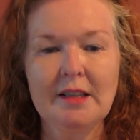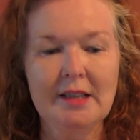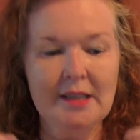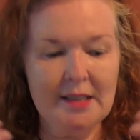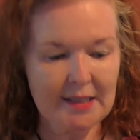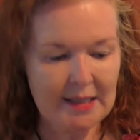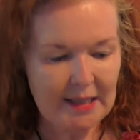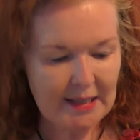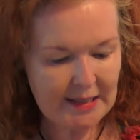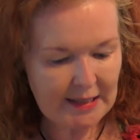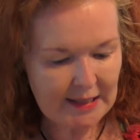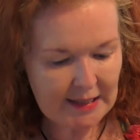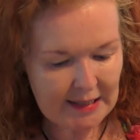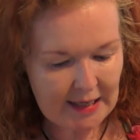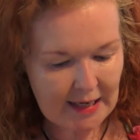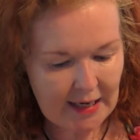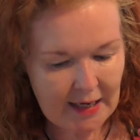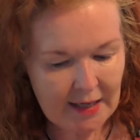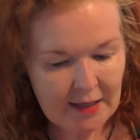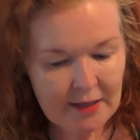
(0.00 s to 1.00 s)
sending a
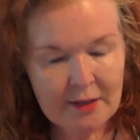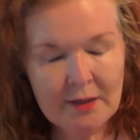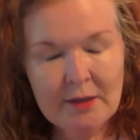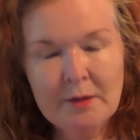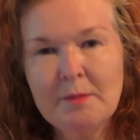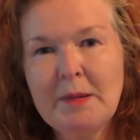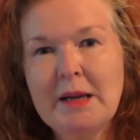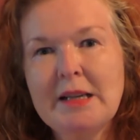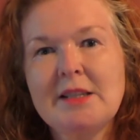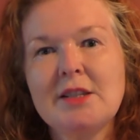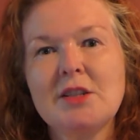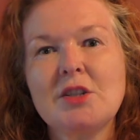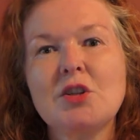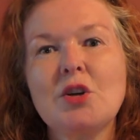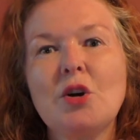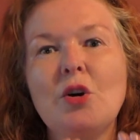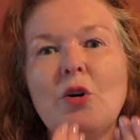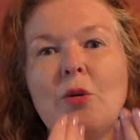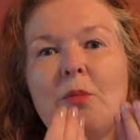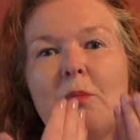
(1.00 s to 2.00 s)
clear
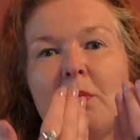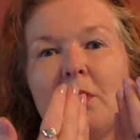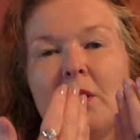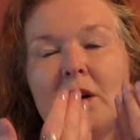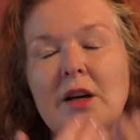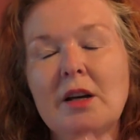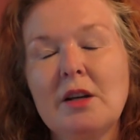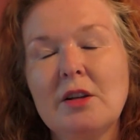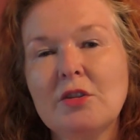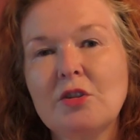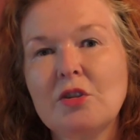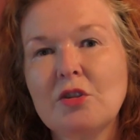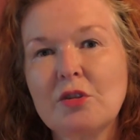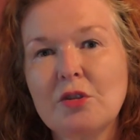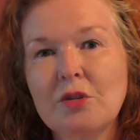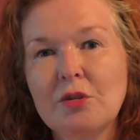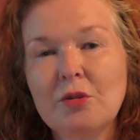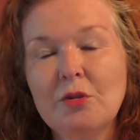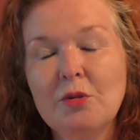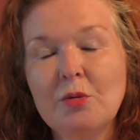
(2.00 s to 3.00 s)
message up
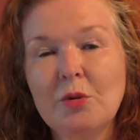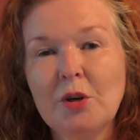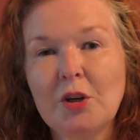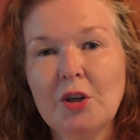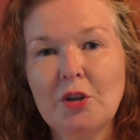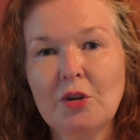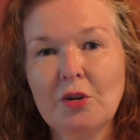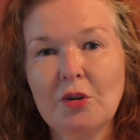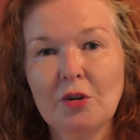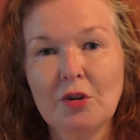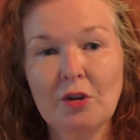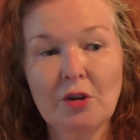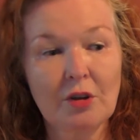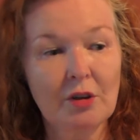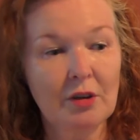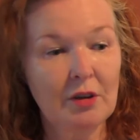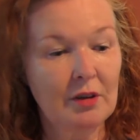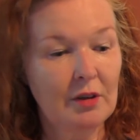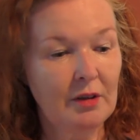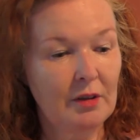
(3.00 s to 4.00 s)
through your